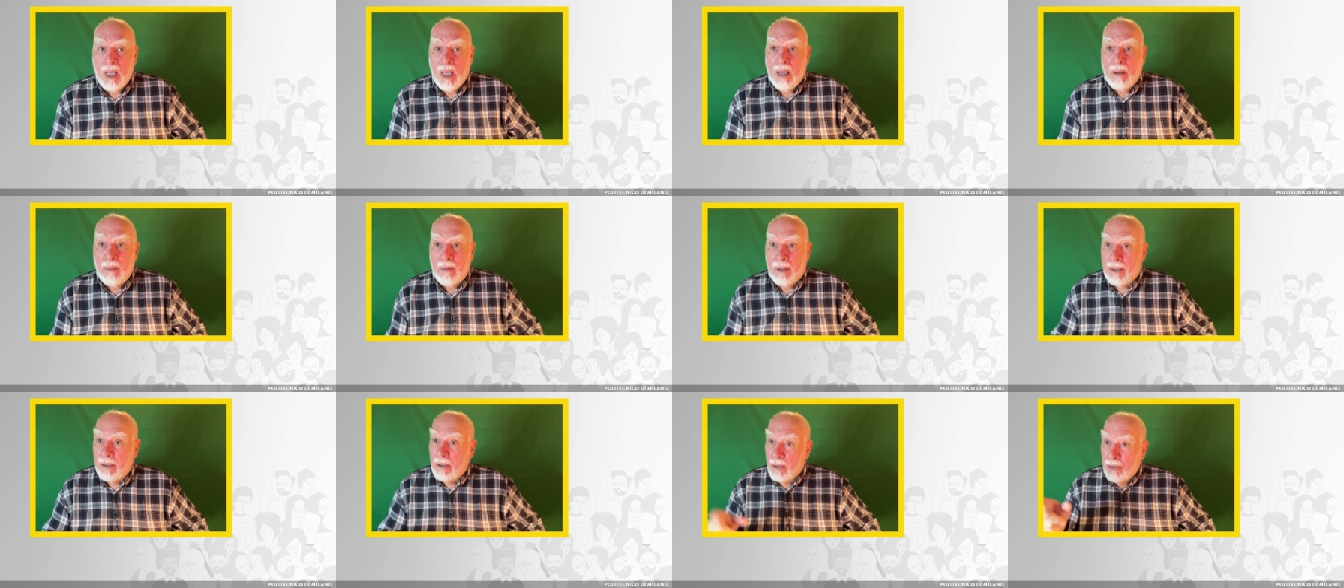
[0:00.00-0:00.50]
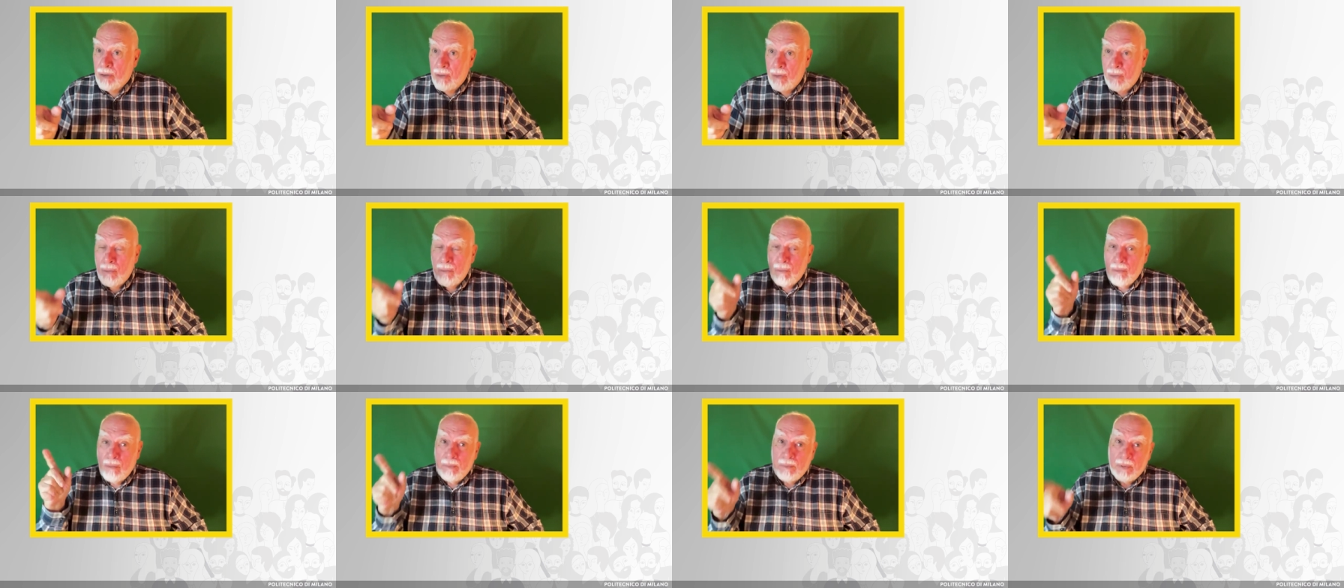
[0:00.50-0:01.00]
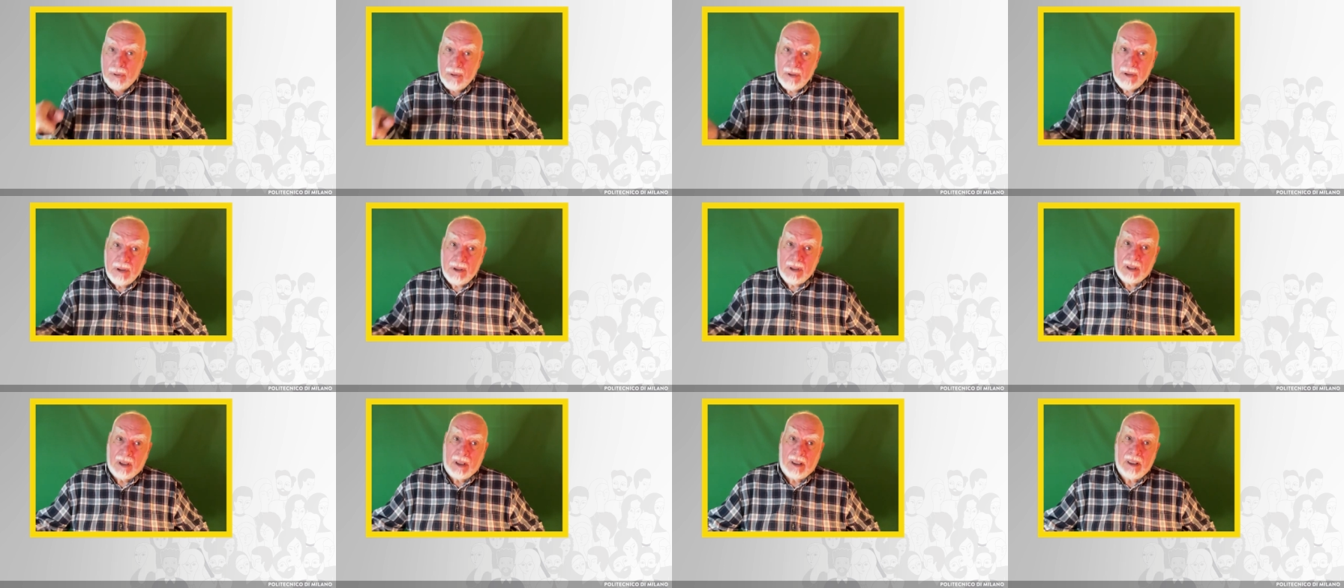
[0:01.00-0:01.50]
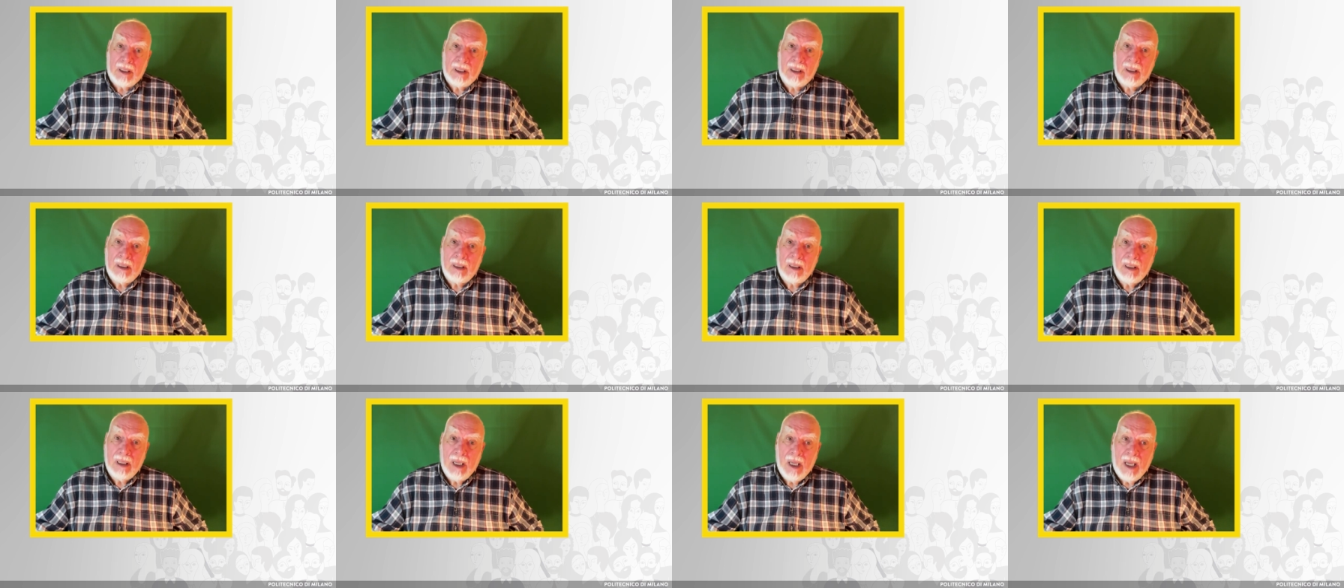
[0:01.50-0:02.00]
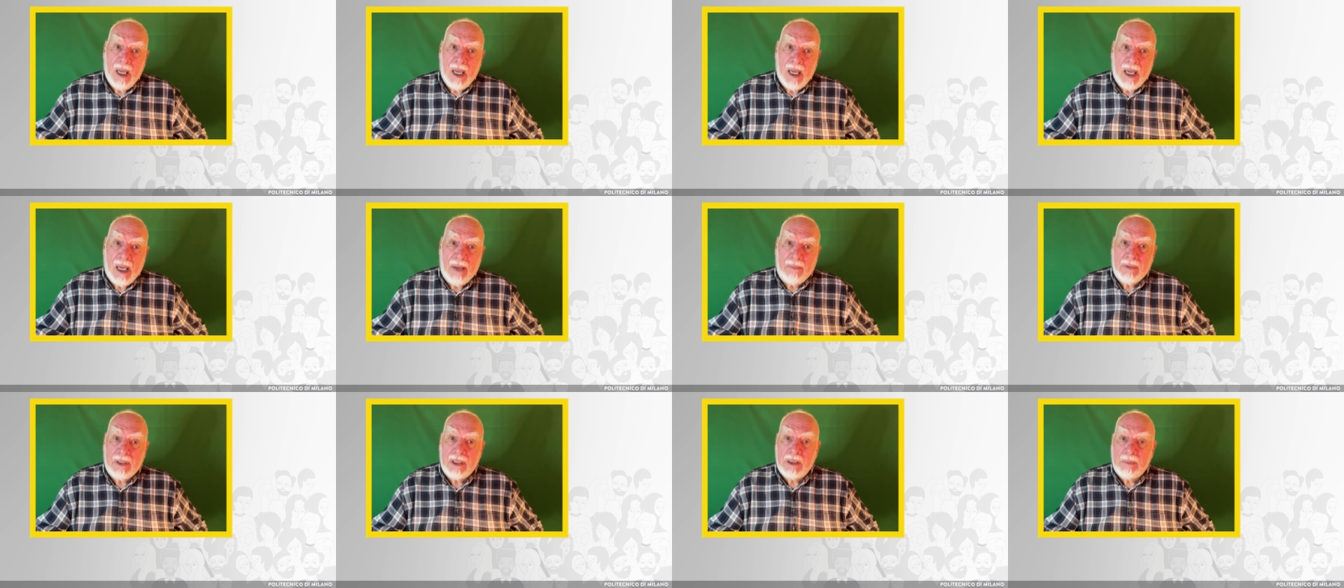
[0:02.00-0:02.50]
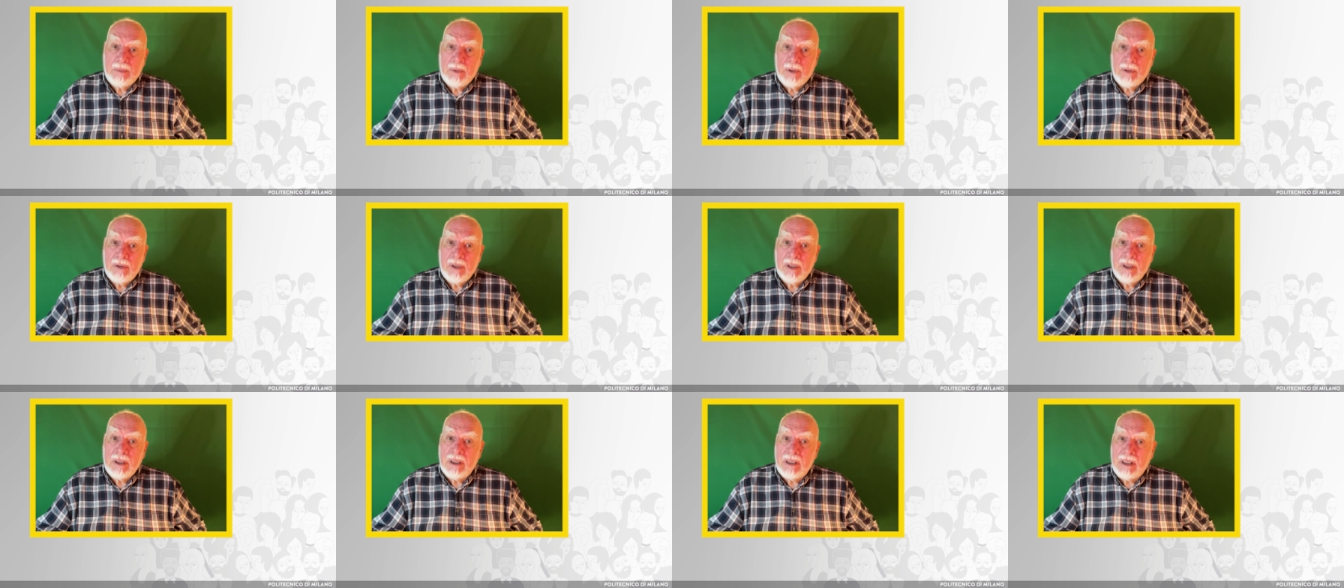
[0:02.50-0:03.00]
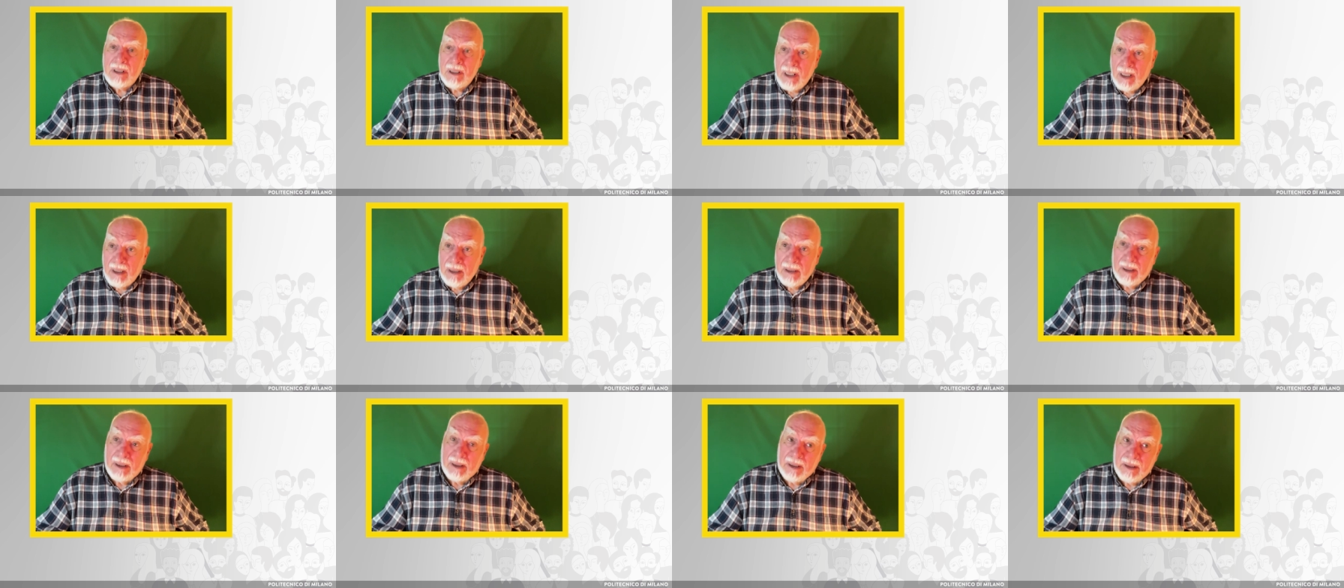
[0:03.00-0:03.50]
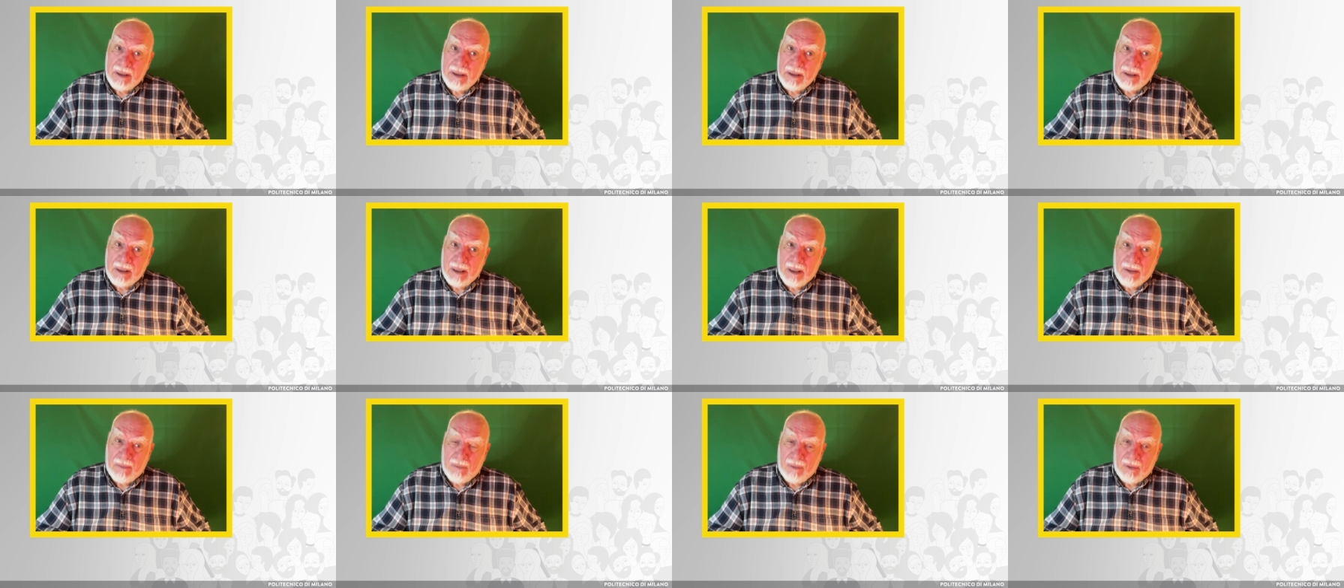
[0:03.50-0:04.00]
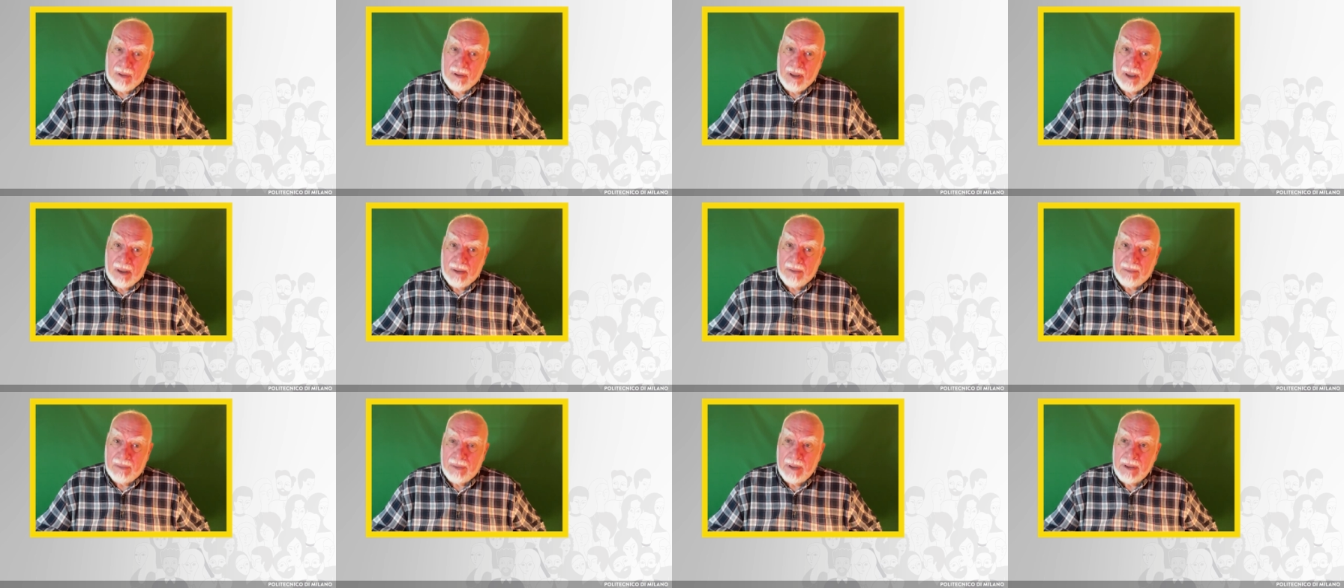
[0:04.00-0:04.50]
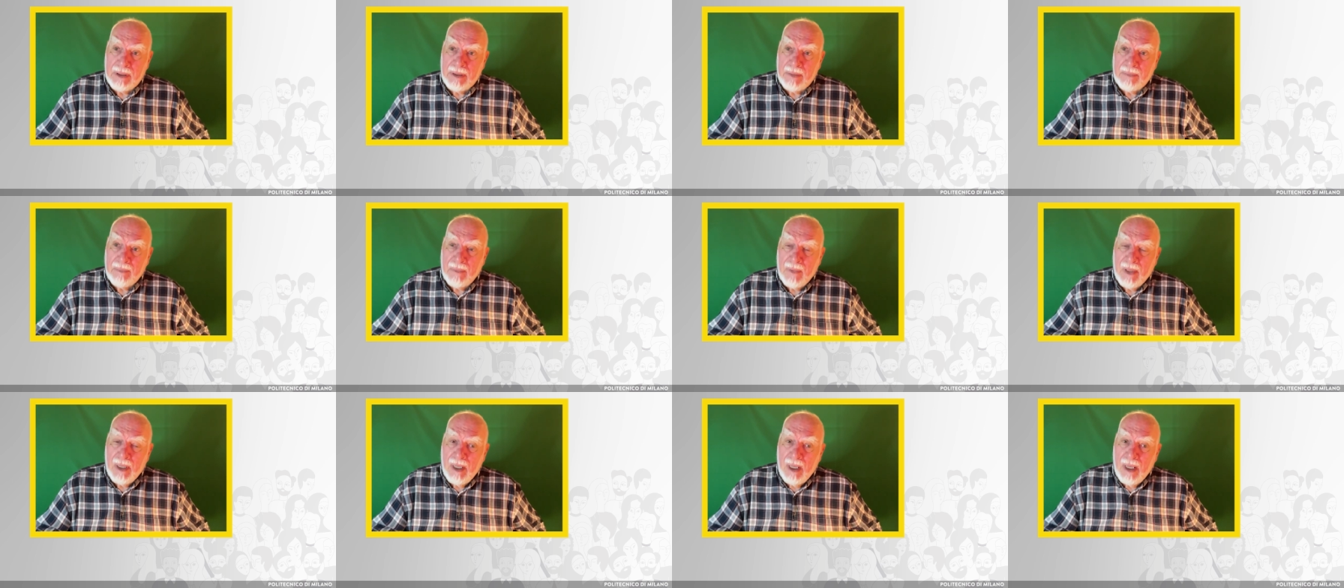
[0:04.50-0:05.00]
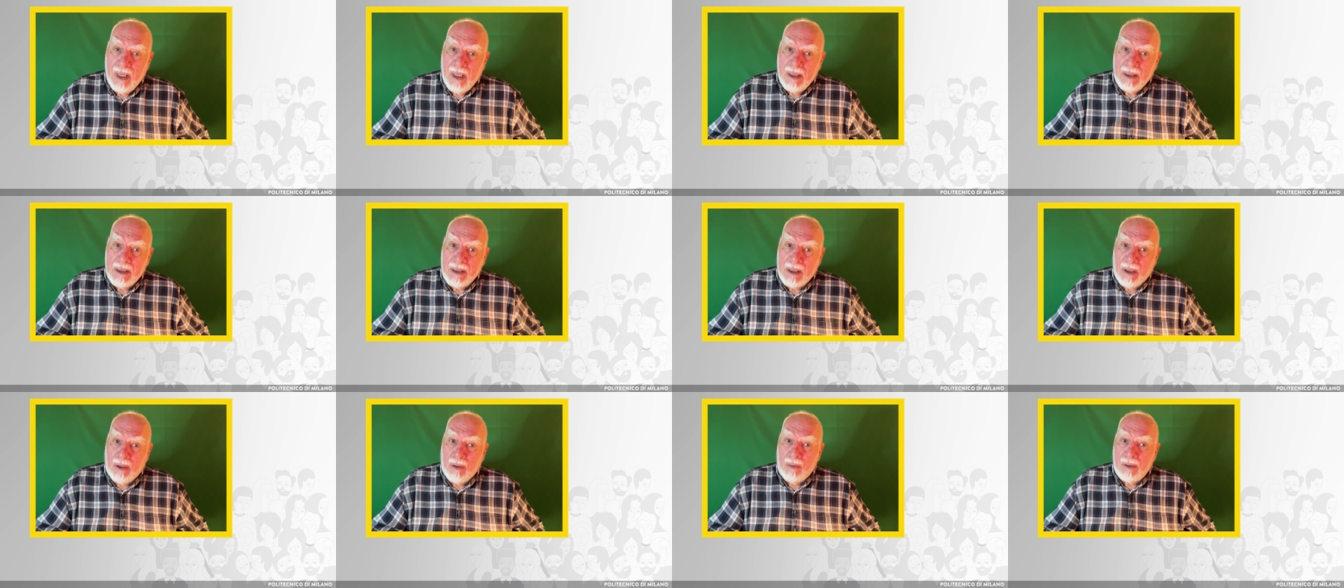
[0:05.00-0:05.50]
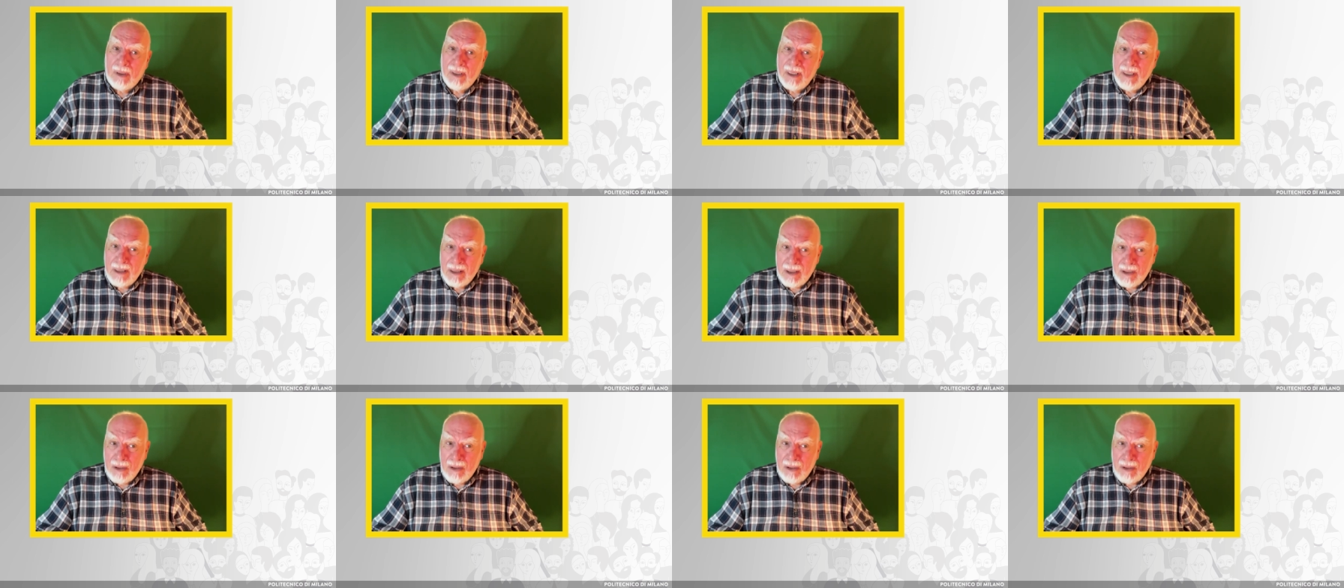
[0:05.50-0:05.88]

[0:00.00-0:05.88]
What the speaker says: But you personally have experience studying in several countries. So let's